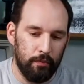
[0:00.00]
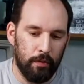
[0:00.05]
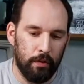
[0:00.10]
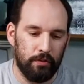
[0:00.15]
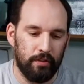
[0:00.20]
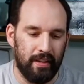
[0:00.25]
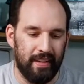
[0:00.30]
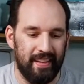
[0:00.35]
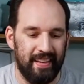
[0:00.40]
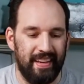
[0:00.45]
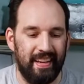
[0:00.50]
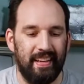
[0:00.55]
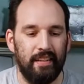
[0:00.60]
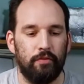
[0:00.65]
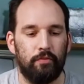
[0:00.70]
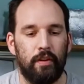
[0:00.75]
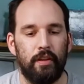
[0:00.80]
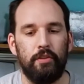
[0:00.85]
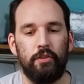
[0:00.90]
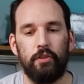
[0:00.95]
much that needs
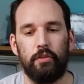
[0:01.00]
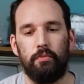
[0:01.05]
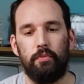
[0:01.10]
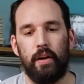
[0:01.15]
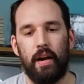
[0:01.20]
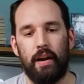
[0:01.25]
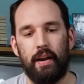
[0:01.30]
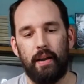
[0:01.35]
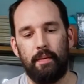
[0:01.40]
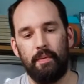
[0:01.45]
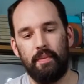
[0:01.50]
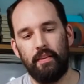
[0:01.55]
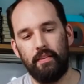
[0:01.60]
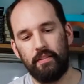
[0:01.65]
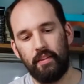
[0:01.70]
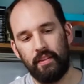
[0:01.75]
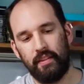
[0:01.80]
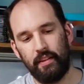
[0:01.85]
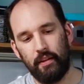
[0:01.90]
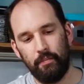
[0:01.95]
retrobrited. I mean, there's
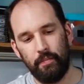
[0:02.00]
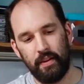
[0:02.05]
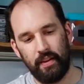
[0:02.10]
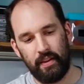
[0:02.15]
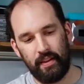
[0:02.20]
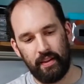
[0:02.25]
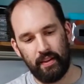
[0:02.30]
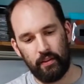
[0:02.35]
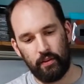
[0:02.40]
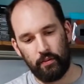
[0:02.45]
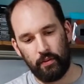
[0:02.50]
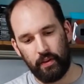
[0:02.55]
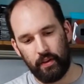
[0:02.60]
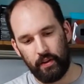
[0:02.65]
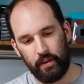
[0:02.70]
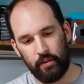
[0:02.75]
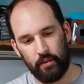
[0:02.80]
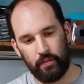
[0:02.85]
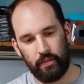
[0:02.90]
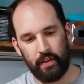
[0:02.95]
a little bit of yellowing
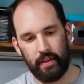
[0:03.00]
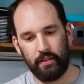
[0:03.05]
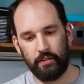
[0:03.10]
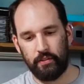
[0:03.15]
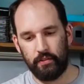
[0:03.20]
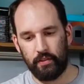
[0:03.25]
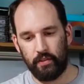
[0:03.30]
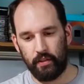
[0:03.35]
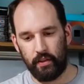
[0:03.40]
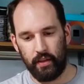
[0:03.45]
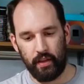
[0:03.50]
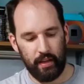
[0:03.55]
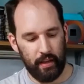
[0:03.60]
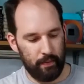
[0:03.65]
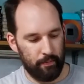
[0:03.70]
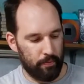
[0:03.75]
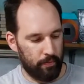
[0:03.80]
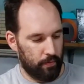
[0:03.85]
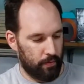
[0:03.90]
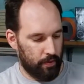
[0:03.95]
here on the edge of the
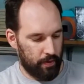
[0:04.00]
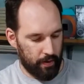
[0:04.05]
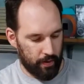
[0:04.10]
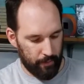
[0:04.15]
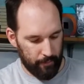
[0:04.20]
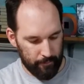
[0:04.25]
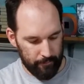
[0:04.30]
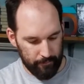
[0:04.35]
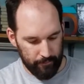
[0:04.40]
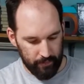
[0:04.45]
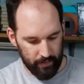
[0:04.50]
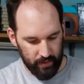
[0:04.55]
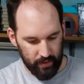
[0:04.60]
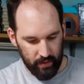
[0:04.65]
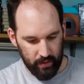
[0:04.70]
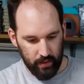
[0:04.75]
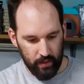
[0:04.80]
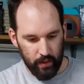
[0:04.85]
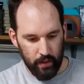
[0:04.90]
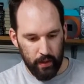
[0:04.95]
keyboard,
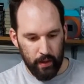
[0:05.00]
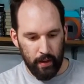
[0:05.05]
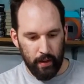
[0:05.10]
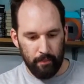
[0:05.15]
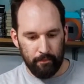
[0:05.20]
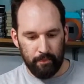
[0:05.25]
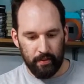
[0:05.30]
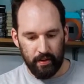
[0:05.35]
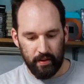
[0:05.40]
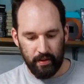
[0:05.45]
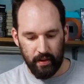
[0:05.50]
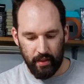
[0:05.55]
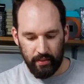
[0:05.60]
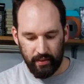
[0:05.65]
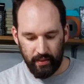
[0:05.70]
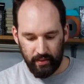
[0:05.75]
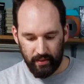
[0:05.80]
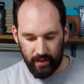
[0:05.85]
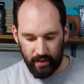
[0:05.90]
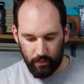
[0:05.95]
but
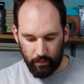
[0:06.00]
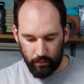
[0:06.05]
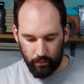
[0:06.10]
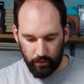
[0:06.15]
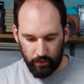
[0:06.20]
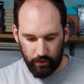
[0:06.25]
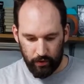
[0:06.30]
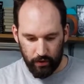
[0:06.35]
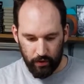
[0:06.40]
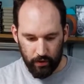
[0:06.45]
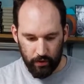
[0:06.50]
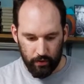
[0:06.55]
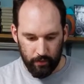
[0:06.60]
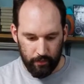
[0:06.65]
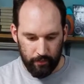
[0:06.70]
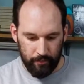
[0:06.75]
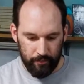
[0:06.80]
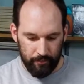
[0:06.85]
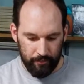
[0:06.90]
nothing that would, you know,